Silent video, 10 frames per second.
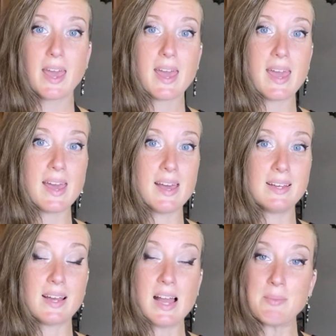
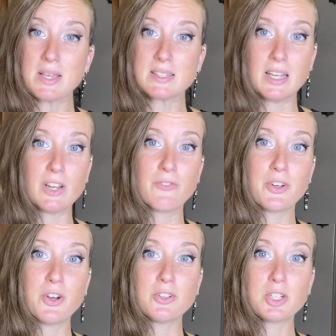And I'm excited for
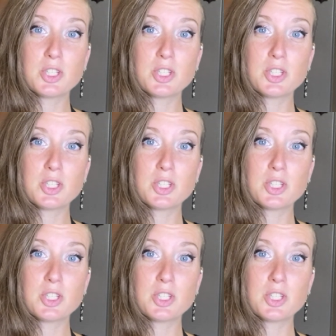y'all to